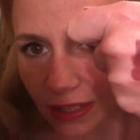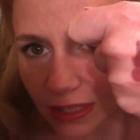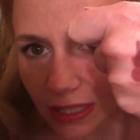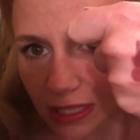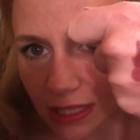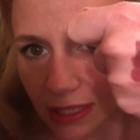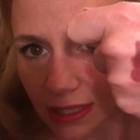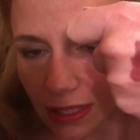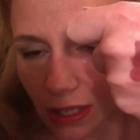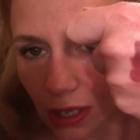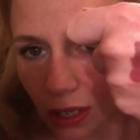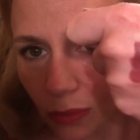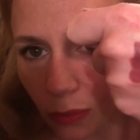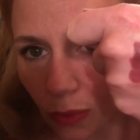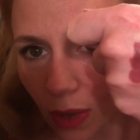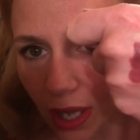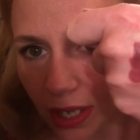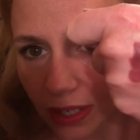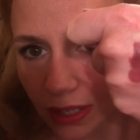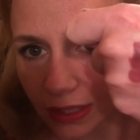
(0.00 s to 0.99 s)
This is the
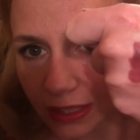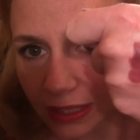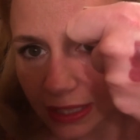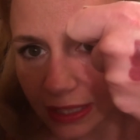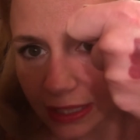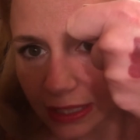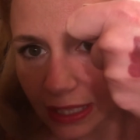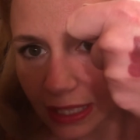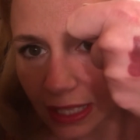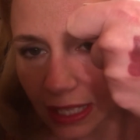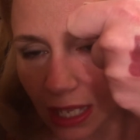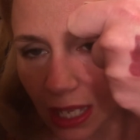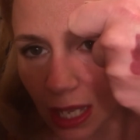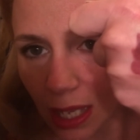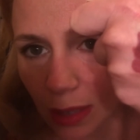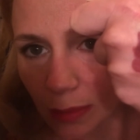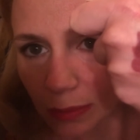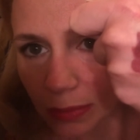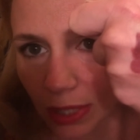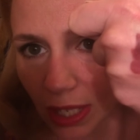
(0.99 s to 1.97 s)
Waterlilly
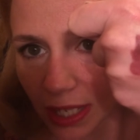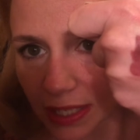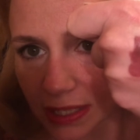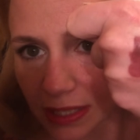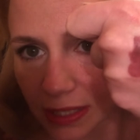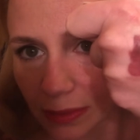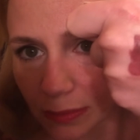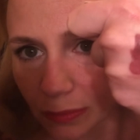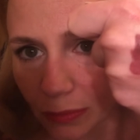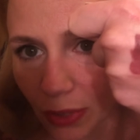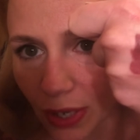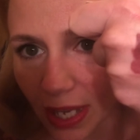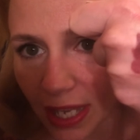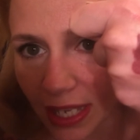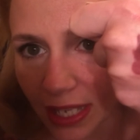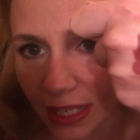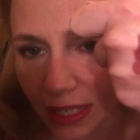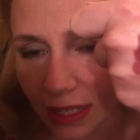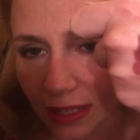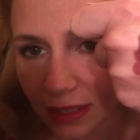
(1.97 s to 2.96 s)
Blossom
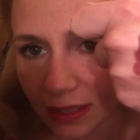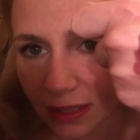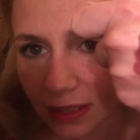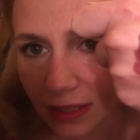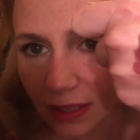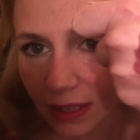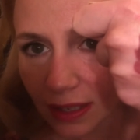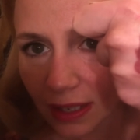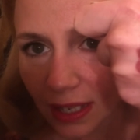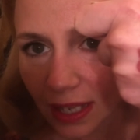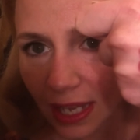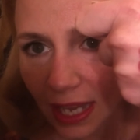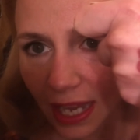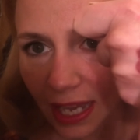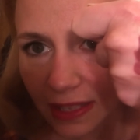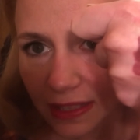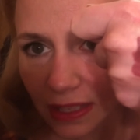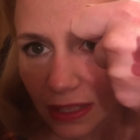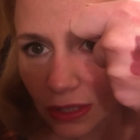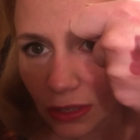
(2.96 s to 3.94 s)
Red,
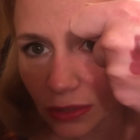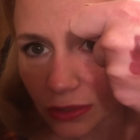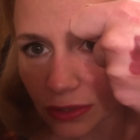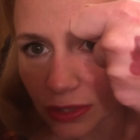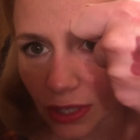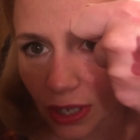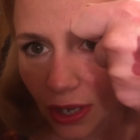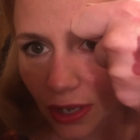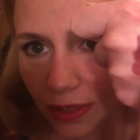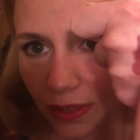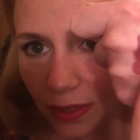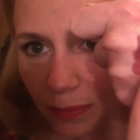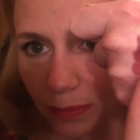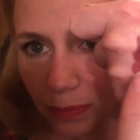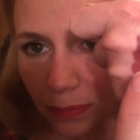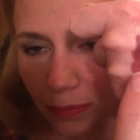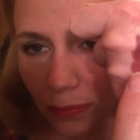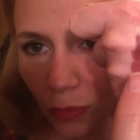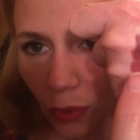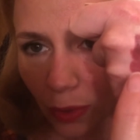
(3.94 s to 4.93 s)
and then those are the
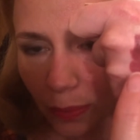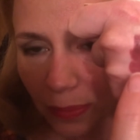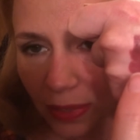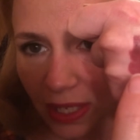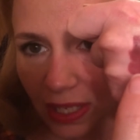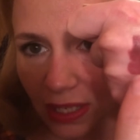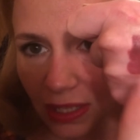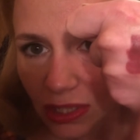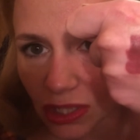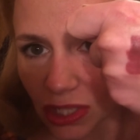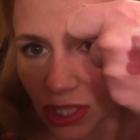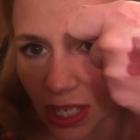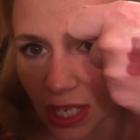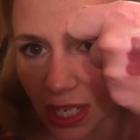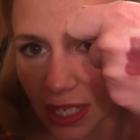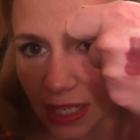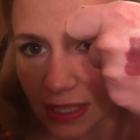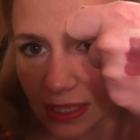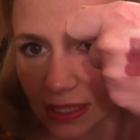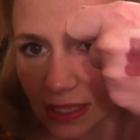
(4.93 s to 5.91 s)
more pink
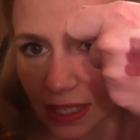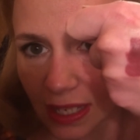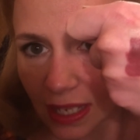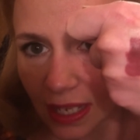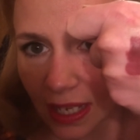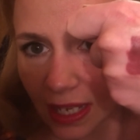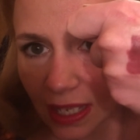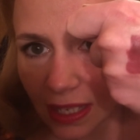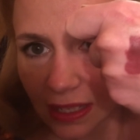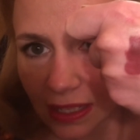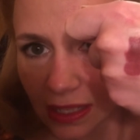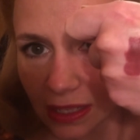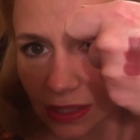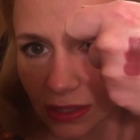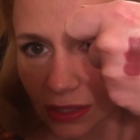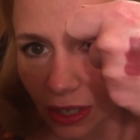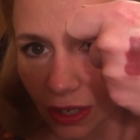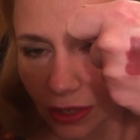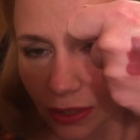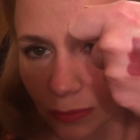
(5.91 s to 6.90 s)
shades.
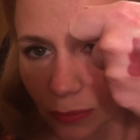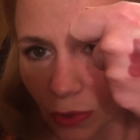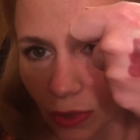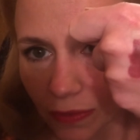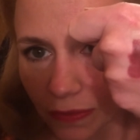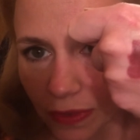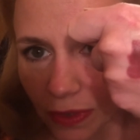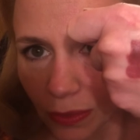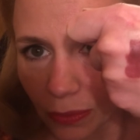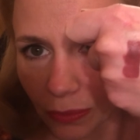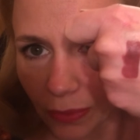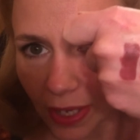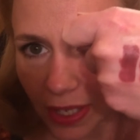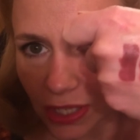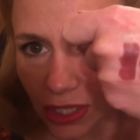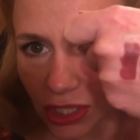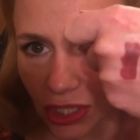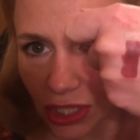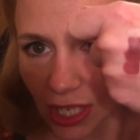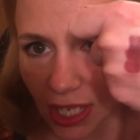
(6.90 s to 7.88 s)
These are more of the
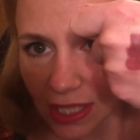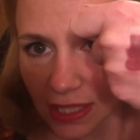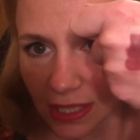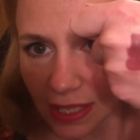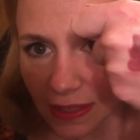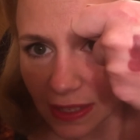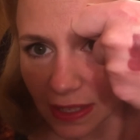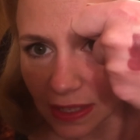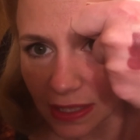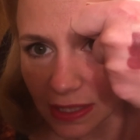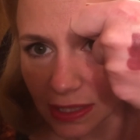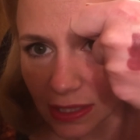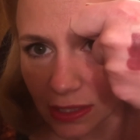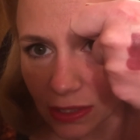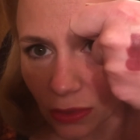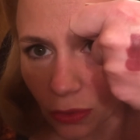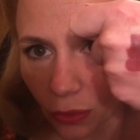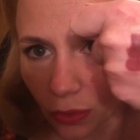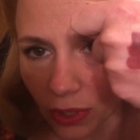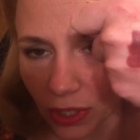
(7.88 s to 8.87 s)
red shades, and then this is
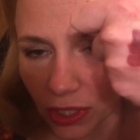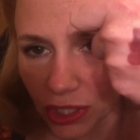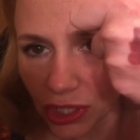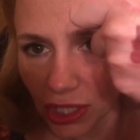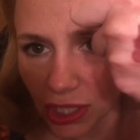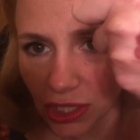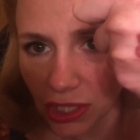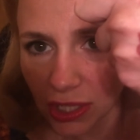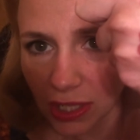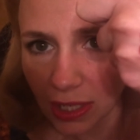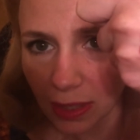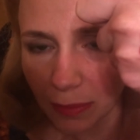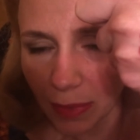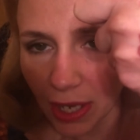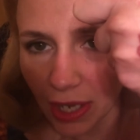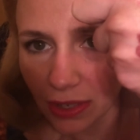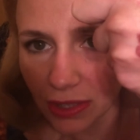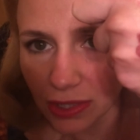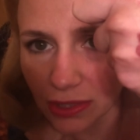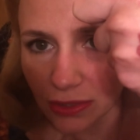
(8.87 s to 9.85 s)
an orange shade to
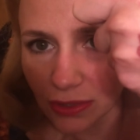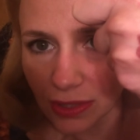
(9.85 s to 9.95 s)
compare it to.